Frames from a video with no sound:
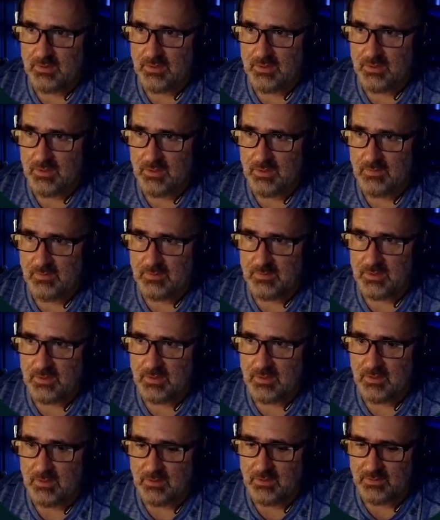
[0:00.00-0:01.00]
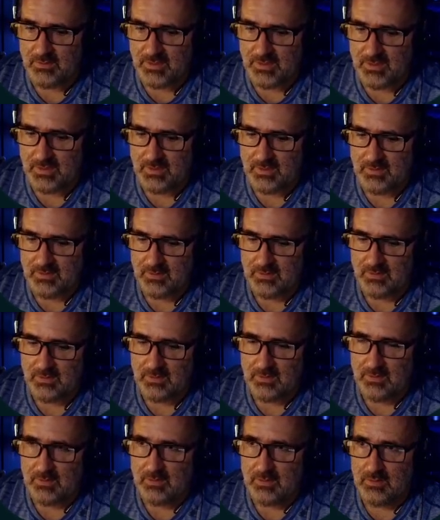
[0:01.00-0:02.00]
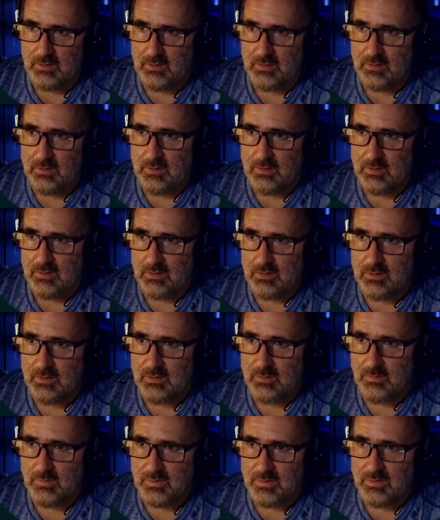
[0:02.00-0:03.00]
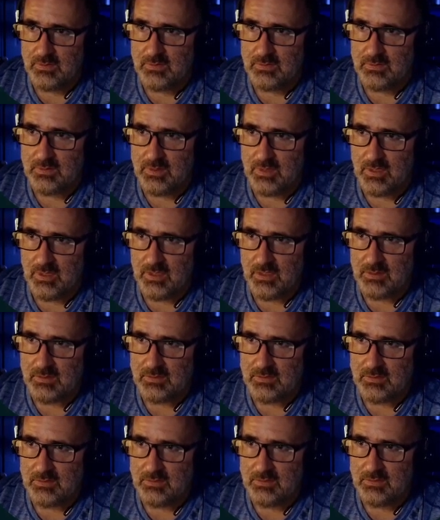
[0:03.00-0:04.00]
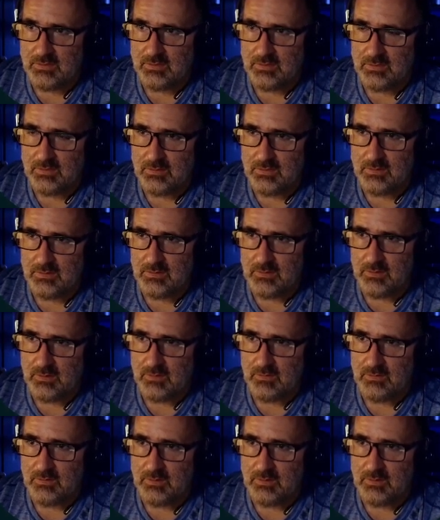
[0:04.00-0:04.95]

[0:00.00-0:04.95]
And I'm going to call that clipper dot, no,